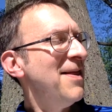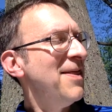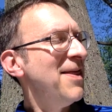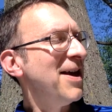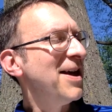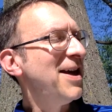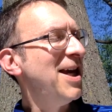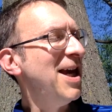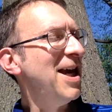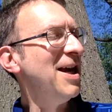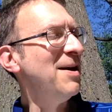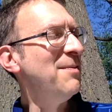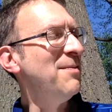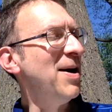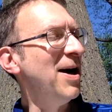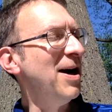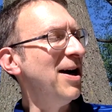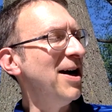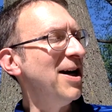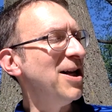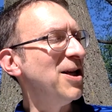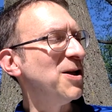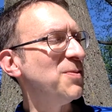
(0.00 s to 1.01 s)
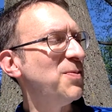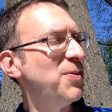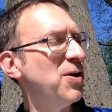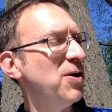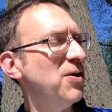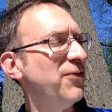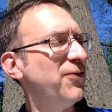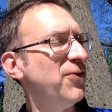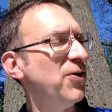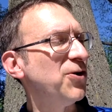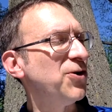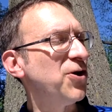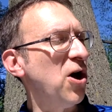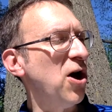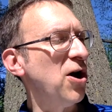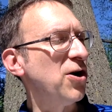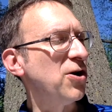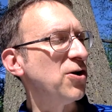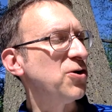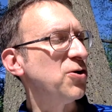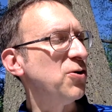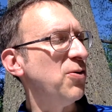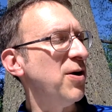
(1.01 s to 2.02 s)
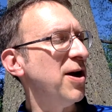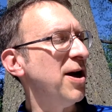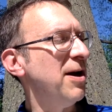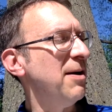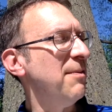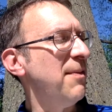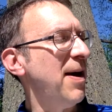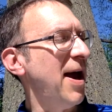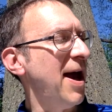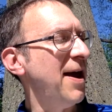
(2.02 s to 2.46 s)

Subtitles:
The king married his beautiful daughter to him,